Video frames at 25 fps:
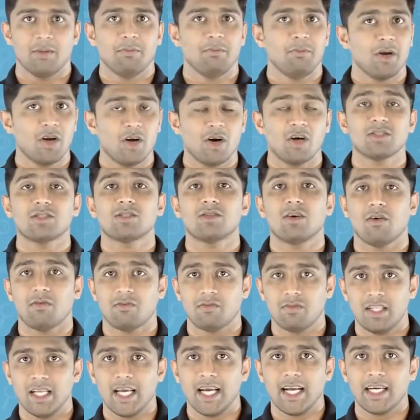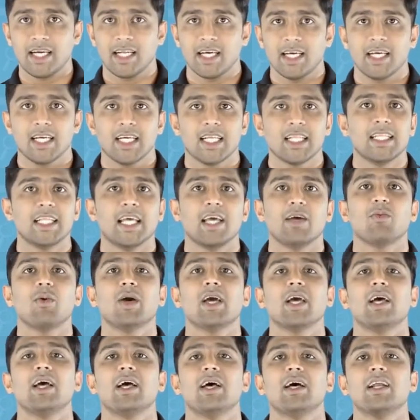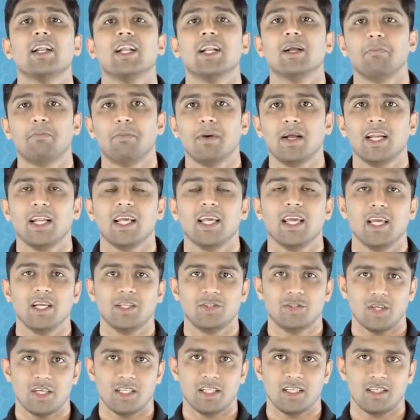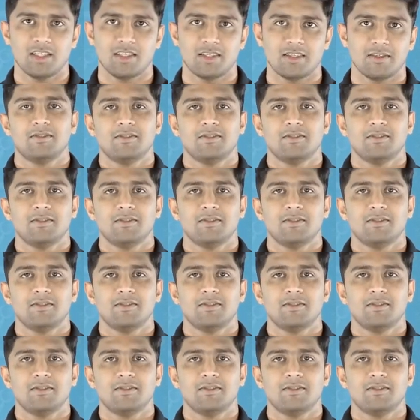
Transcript: Because of that, they were repelling each other.